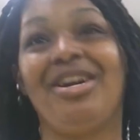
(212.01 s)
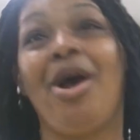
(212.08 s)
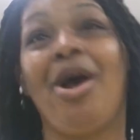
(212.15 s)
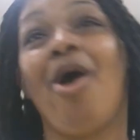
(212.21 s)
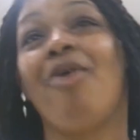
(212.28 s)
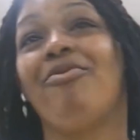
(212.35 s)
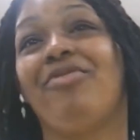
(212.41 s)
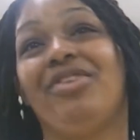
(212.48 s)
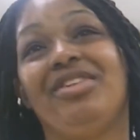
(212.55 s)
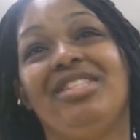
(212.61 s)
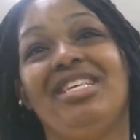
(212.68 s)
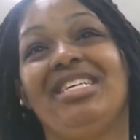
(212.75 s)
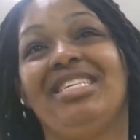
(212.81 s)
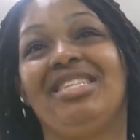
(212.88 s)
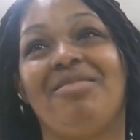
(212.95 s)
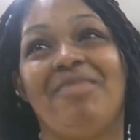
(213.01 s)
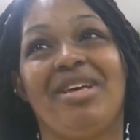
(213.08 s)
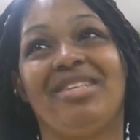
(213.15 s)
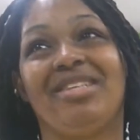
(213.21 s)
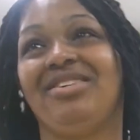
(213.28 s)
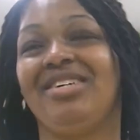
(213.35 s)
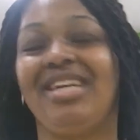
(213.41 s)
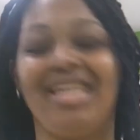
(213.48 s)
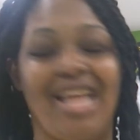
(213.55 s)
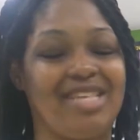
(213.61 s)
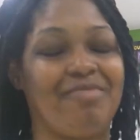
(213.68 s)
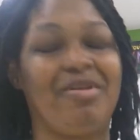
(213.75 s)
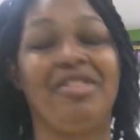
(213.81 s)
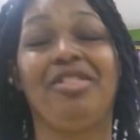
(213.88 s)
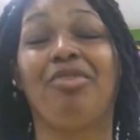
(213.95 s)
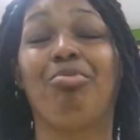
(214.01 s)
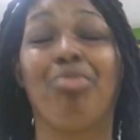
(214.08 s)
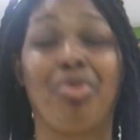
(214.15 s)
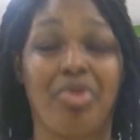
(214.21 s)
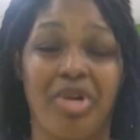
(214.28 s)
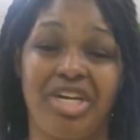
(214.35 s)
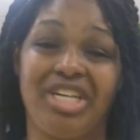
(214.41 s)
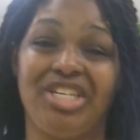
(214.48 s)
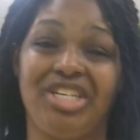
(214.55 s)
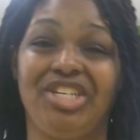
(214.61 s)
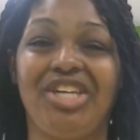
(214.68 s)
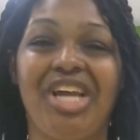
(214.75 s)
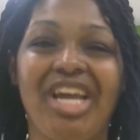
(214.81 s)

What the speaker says: for this semester. It has been the bridge